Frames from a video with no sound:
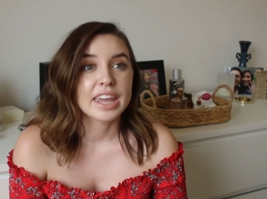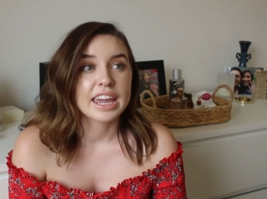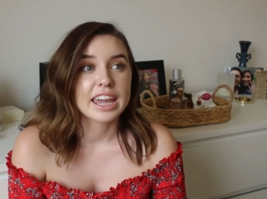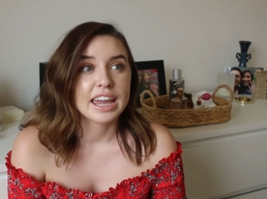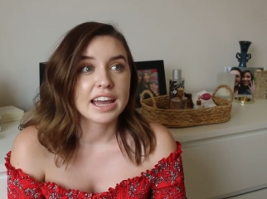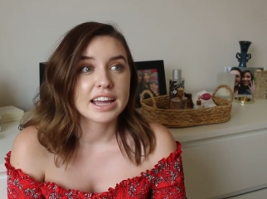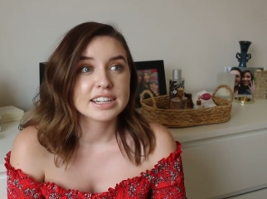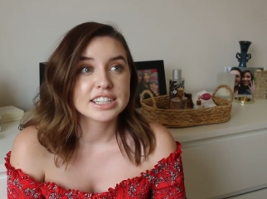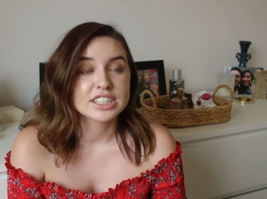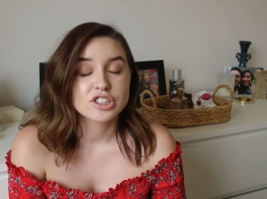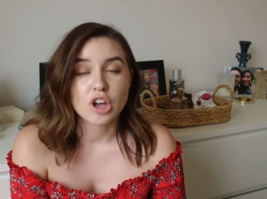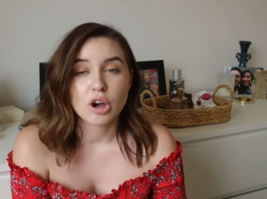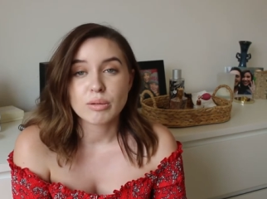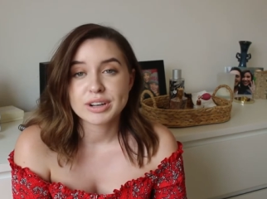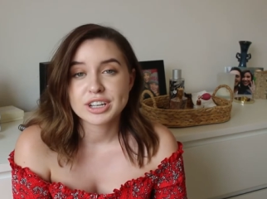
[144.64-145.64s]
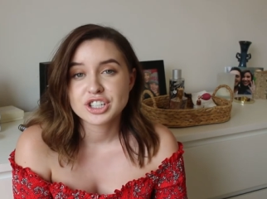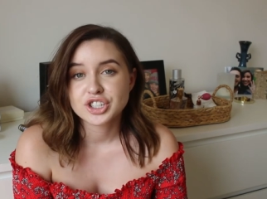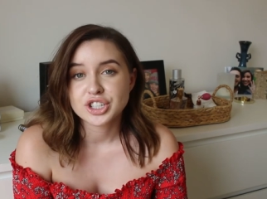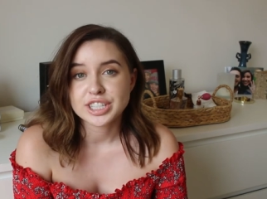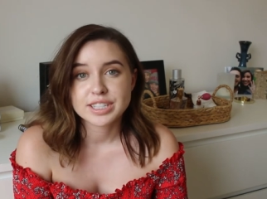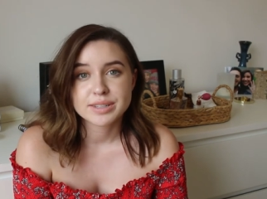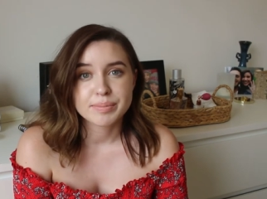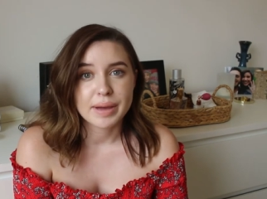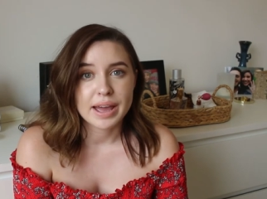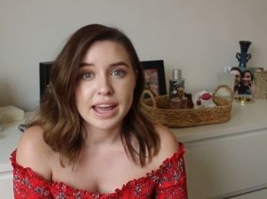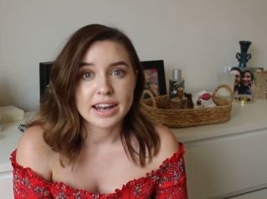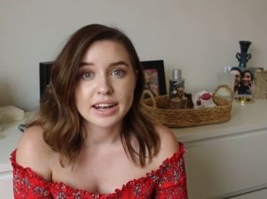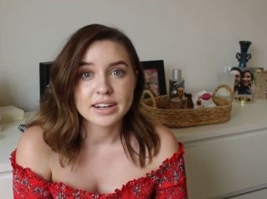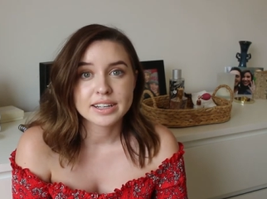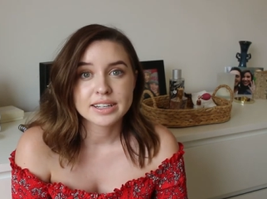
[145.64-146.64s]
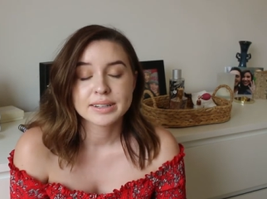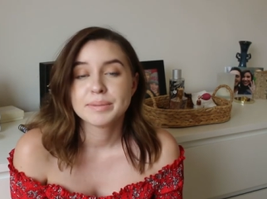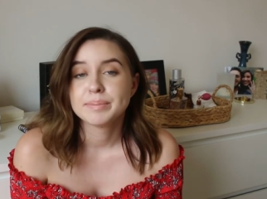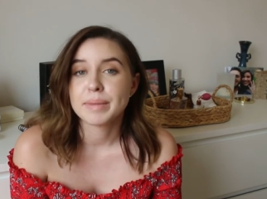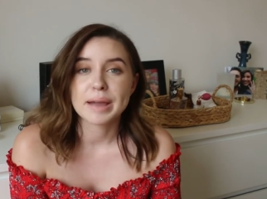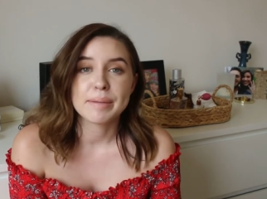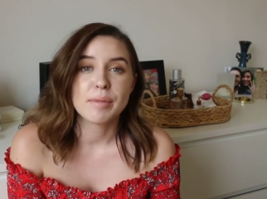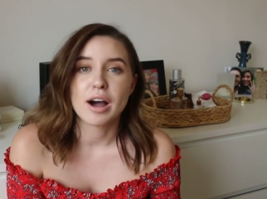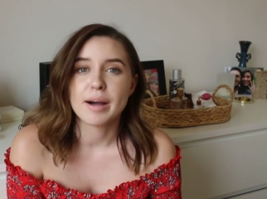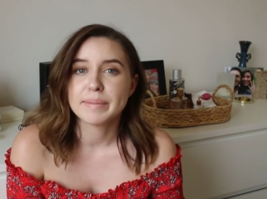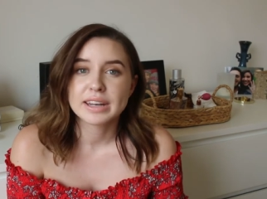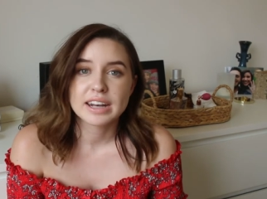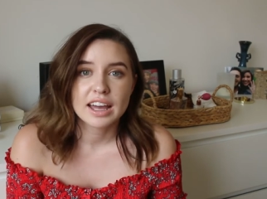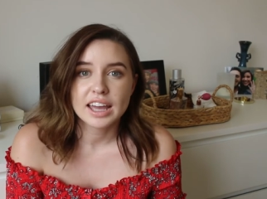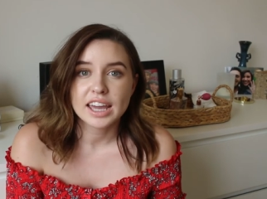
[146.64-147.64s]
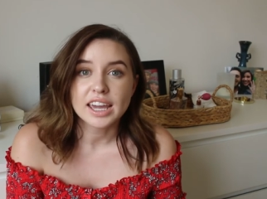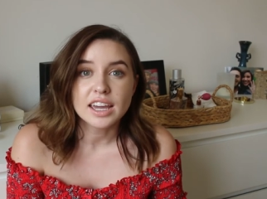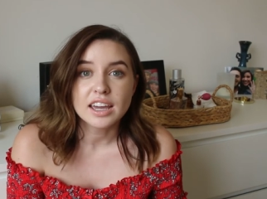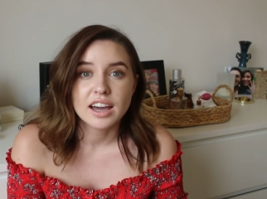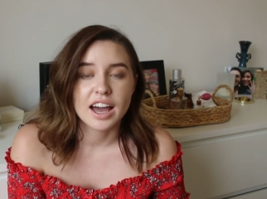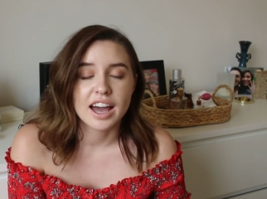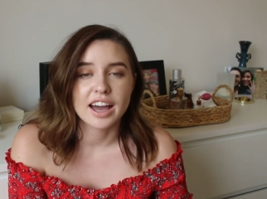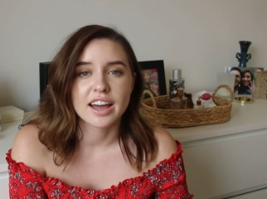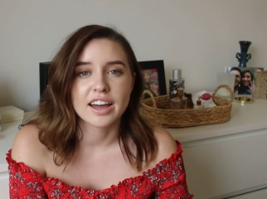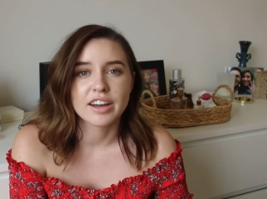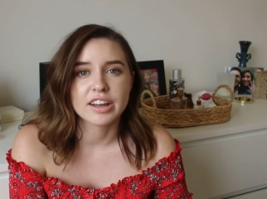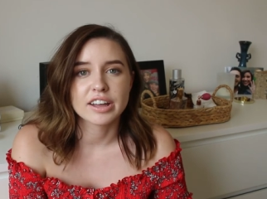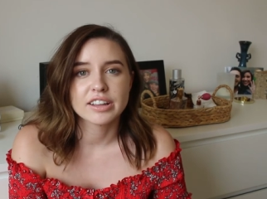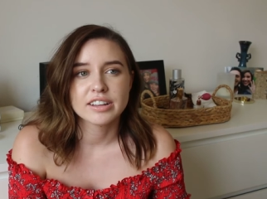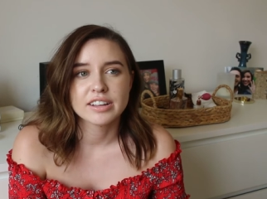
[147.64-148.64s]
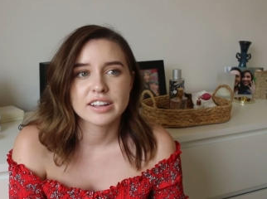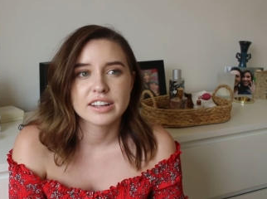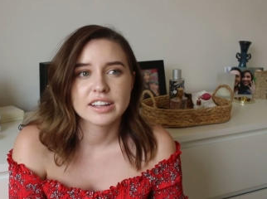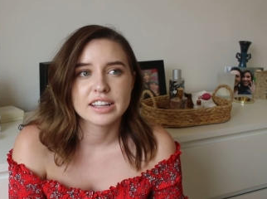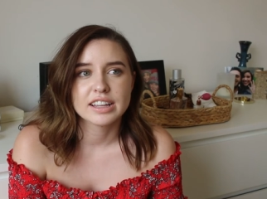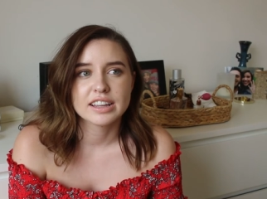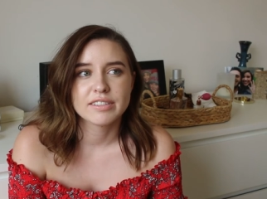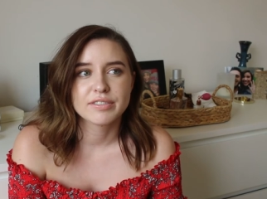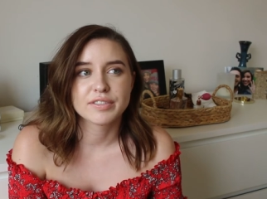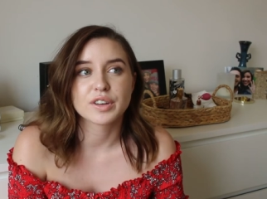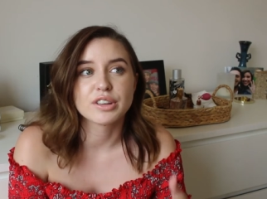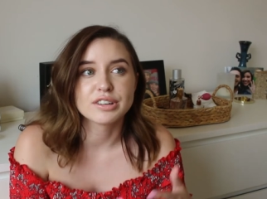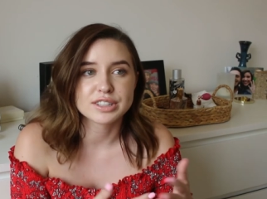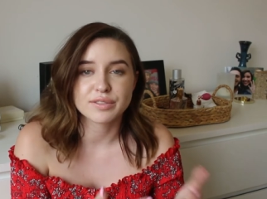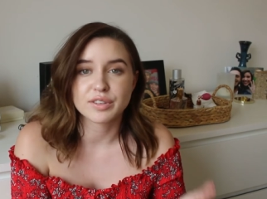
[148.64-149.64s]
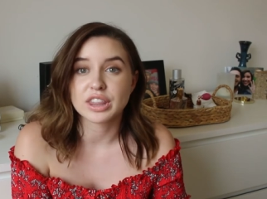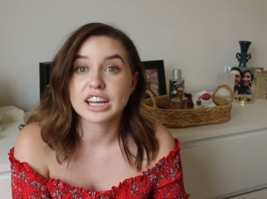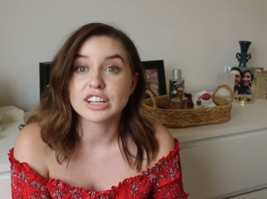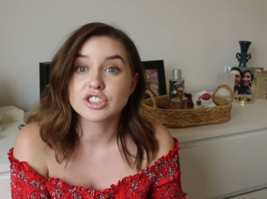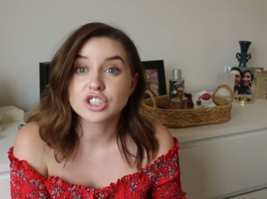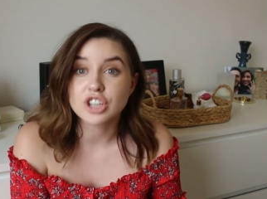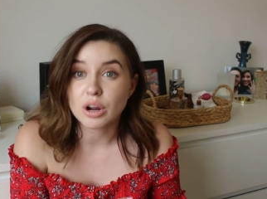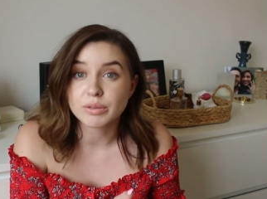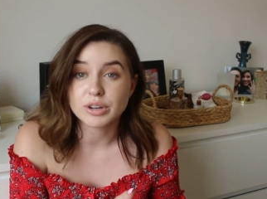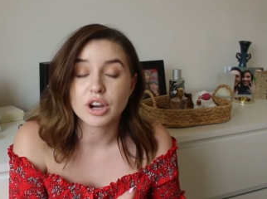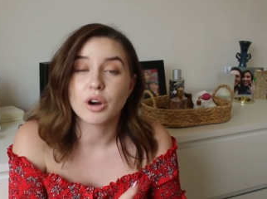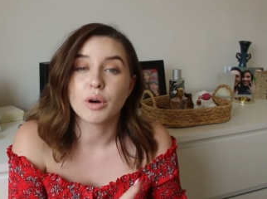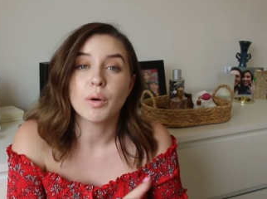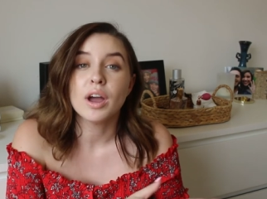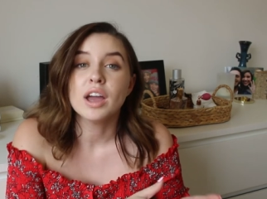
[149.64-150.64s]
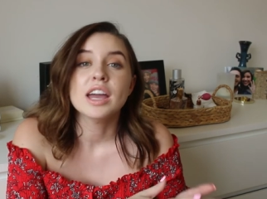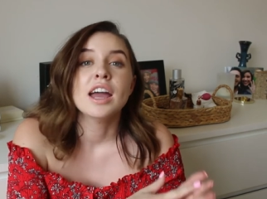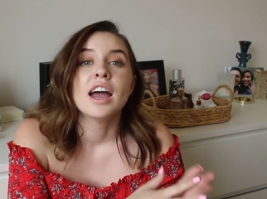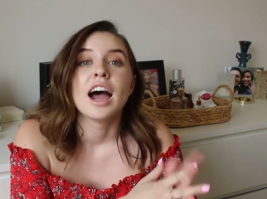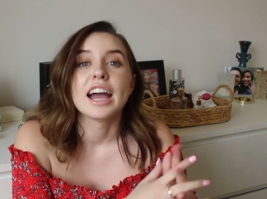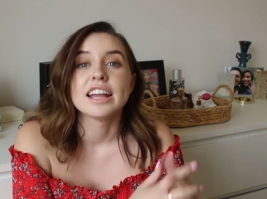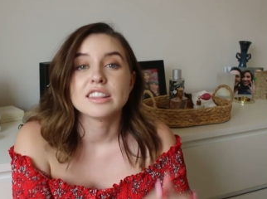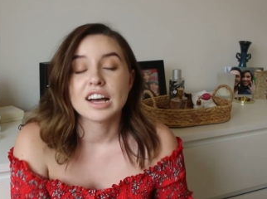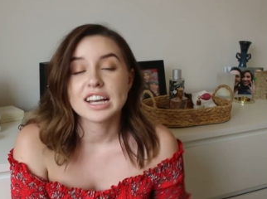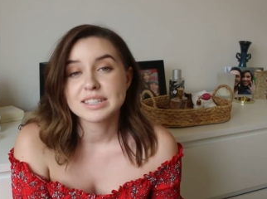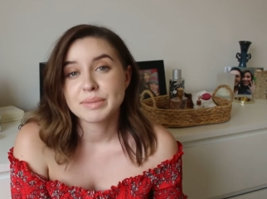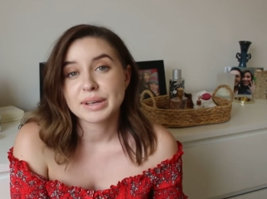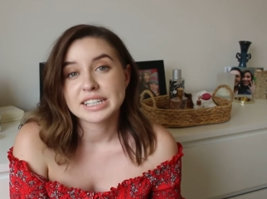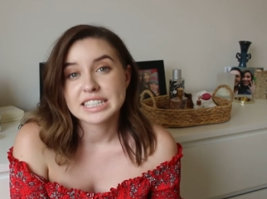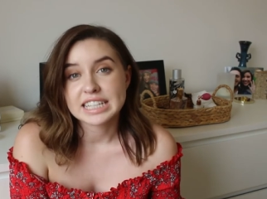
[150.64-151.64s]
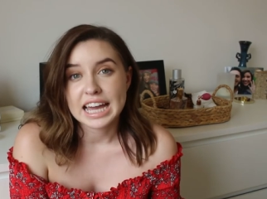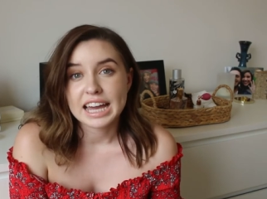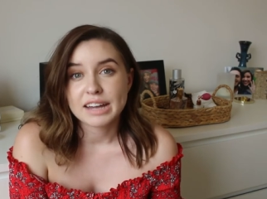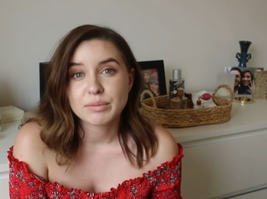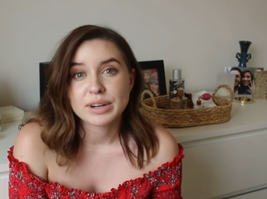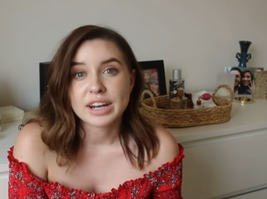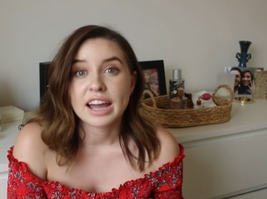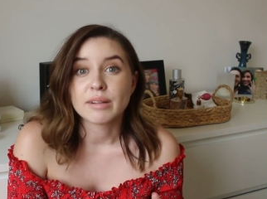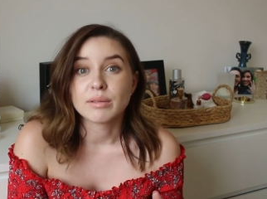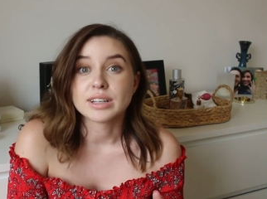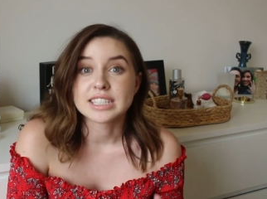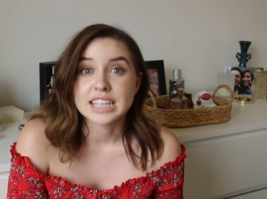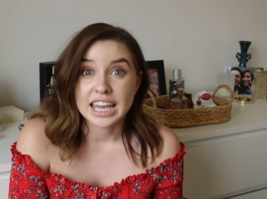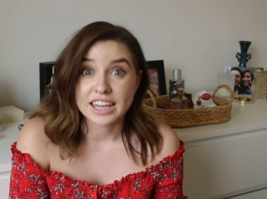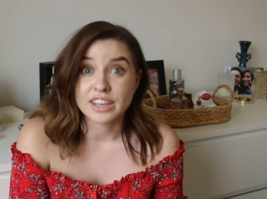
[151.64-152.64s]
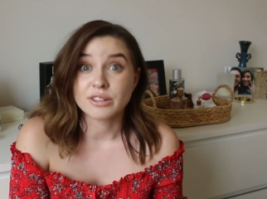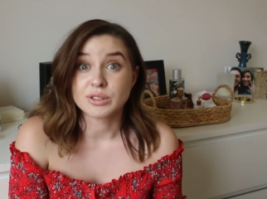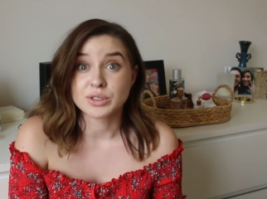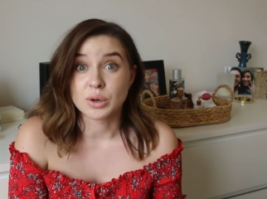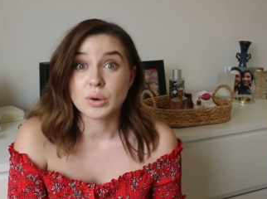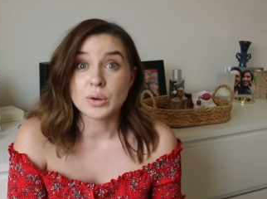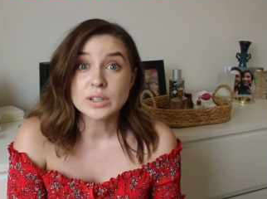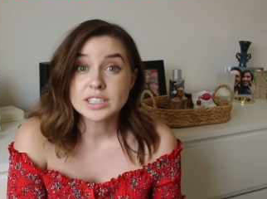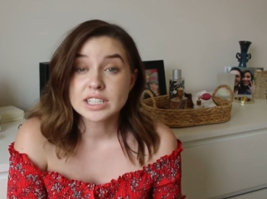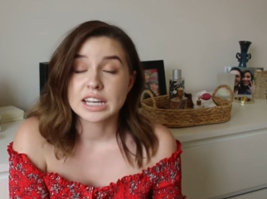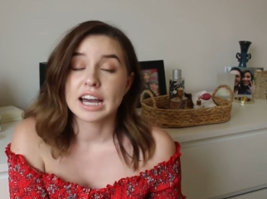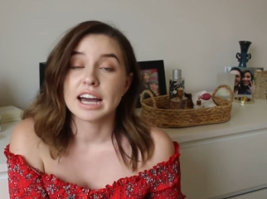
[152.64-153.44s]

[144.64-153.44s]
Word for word: And it's always just been my mom and I. For those of you that don't know, I lost my dad when I was 8 years old,